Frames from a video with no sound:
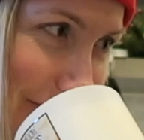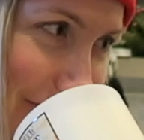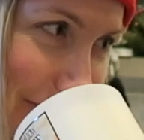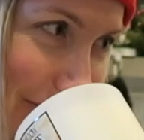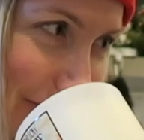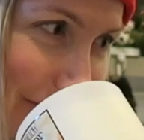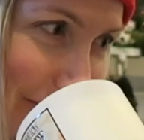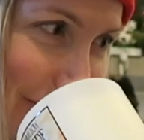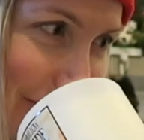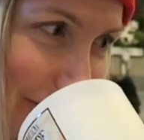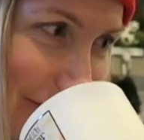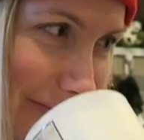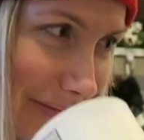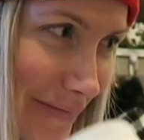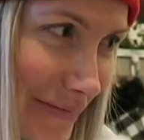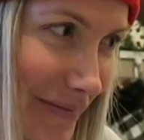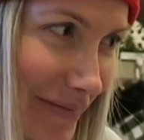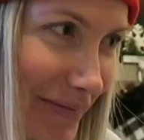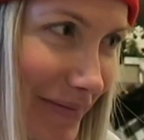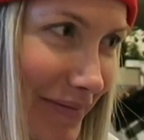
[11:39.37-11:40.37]

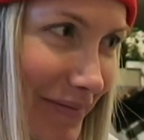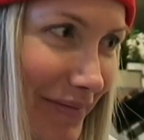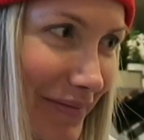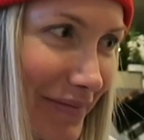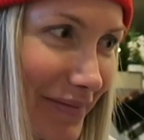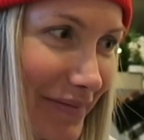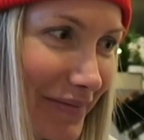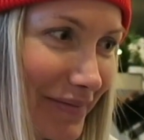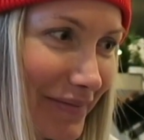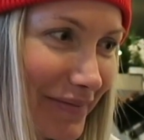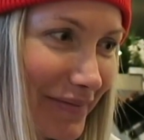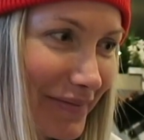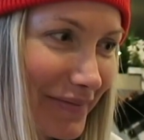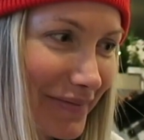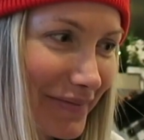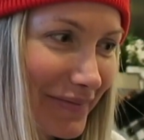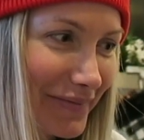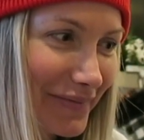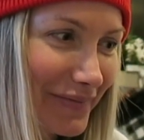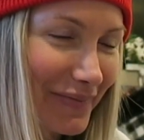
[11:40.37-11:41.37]

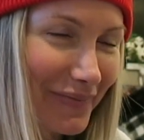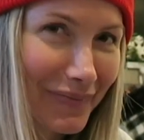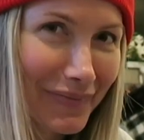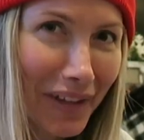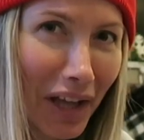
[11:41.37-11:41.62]
No words are spoken by the person on screen.